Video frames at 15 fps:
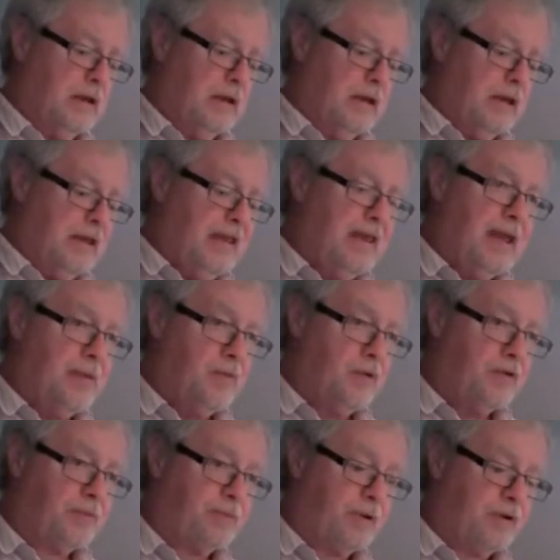He kept
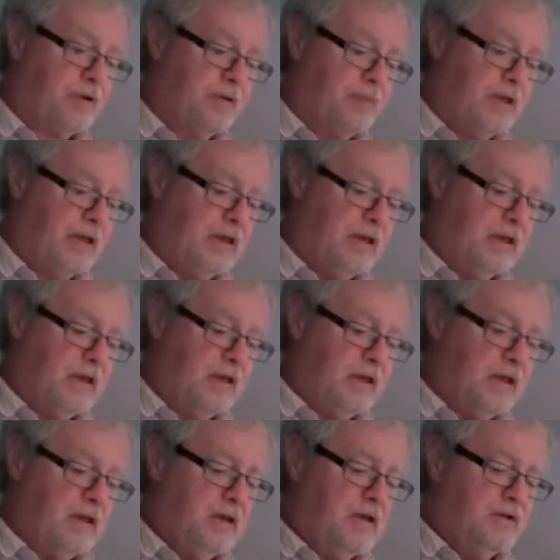whispering to me,
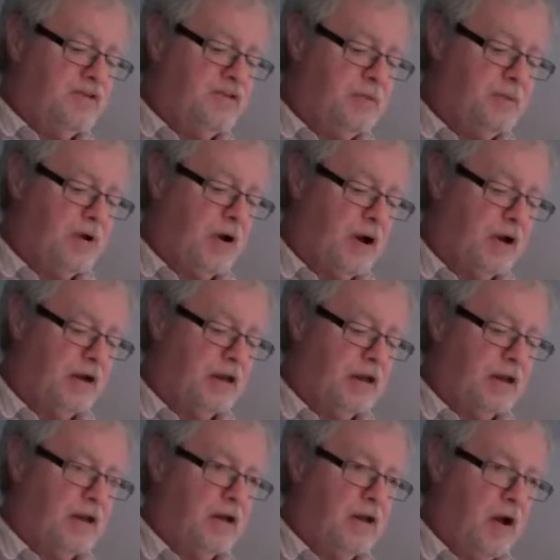"Jim and Arnie,
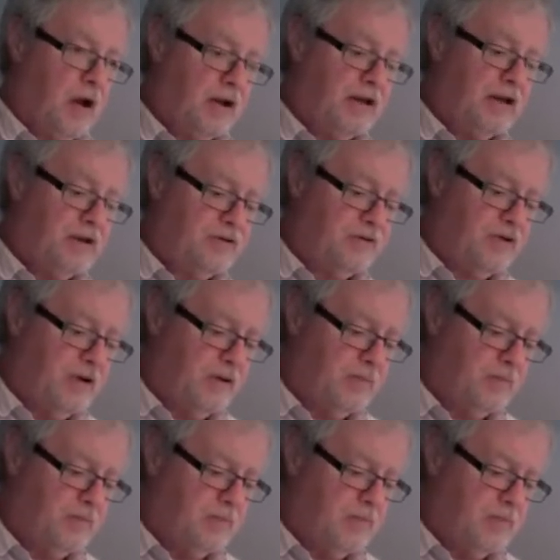Arnie and Jim."
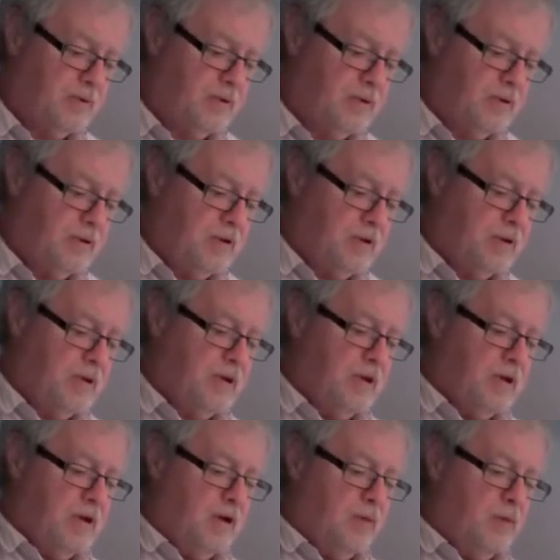
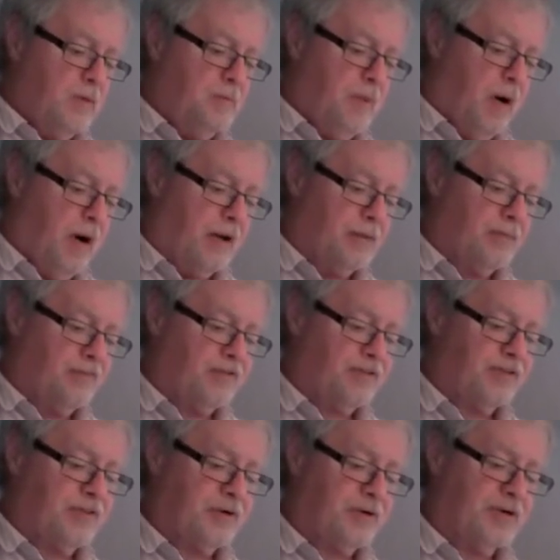We bought him for
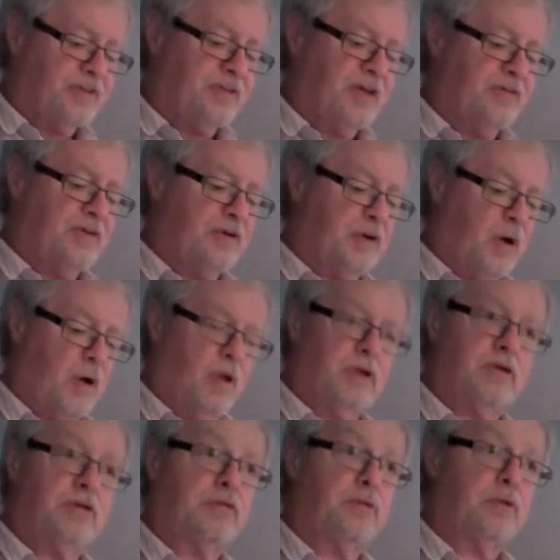
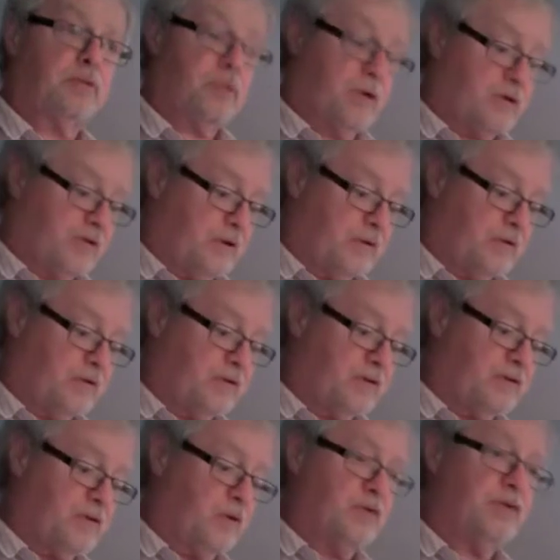$37, which works out to
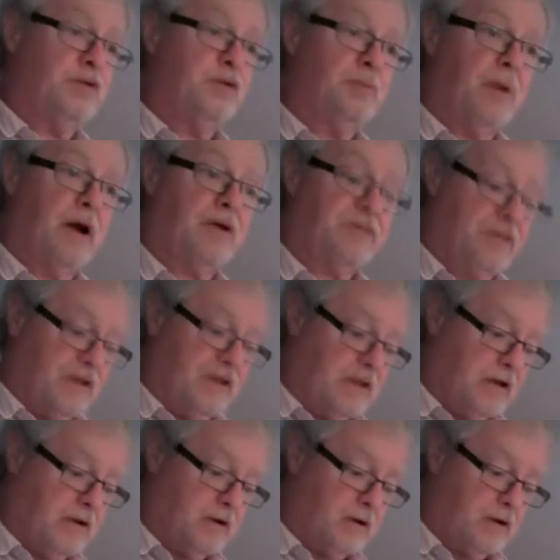just over $2 a
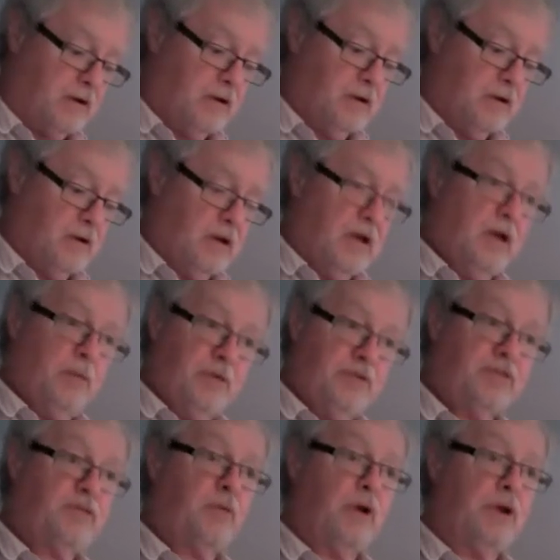year, which is
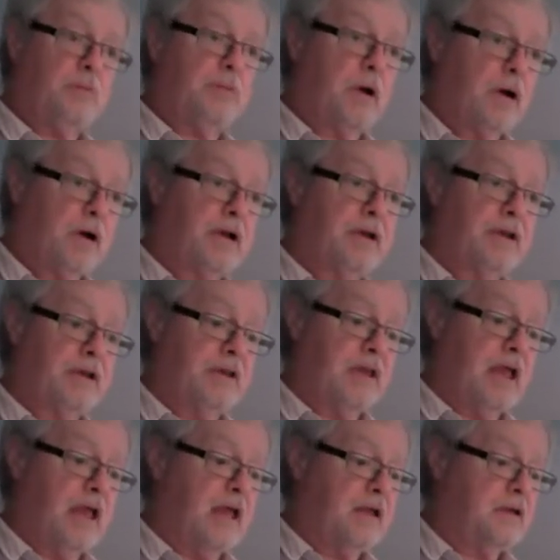quite a bargain in the
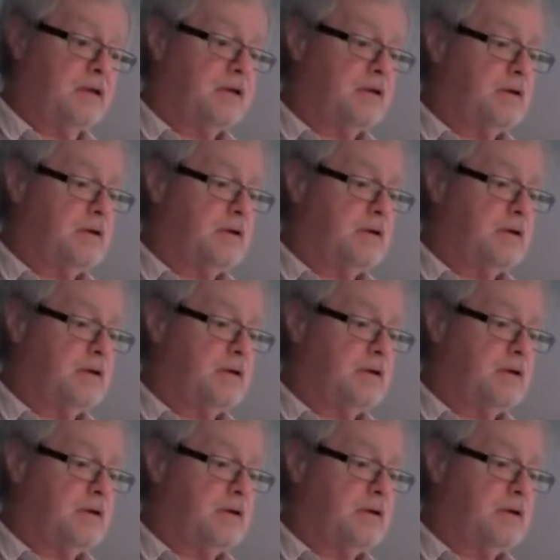end.